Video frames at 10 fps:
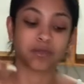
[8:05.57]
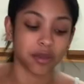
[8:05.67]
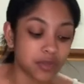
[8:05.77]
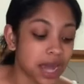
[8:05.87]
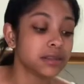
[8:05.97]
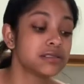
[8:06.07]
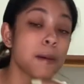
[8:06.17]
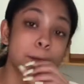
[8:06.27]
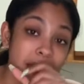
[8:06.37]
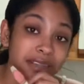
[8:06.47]
That is the
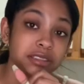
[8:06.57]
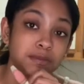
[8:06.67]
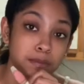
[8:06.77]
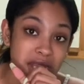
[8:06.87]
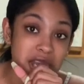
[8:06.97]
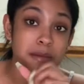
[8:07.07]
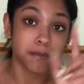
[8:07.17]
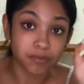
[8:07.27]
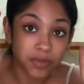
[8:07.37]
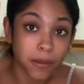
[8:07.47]
best meat,
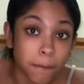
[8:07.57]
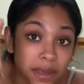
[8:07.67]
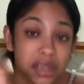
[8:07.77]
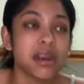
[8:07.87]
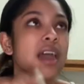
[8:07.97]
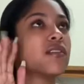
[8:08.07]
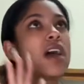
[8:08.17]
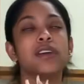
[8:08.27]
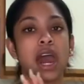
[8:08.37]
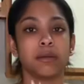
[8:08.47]
meat I've
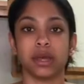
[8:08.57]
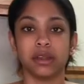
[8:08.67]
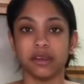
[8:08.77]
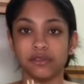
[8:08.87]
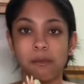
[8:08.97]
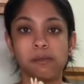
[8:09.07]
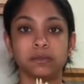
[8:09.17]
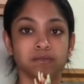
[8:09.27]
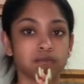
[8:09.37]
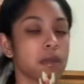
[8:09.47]
ever had in my life.
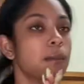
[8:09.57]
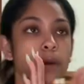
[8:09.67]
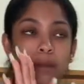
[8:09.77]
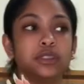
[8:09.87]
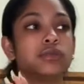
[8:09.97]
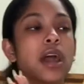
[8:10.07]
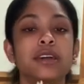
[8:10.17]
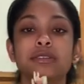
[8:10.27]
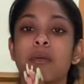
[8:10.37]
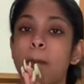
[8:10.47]
I promise you
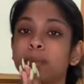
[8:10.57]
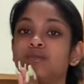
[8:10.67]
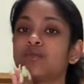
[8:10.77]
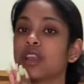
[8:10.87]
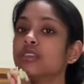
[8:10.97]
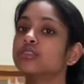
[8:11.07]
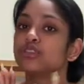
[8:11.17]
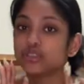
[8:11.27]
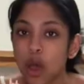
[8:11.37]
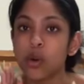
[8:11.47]
guys, it is
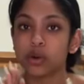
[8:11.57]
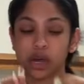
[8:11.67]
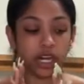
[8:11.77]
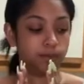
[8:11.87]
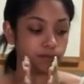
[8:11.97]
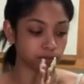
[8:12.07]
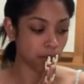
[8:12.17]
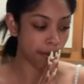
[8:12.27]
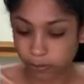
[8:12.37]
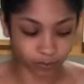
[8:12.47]
so good.
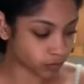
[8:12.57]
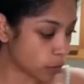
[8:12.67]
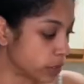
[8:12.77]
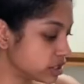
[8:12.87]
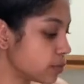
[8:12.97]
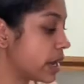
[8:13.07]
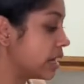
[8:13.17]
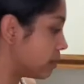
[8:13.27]
Where's the brand?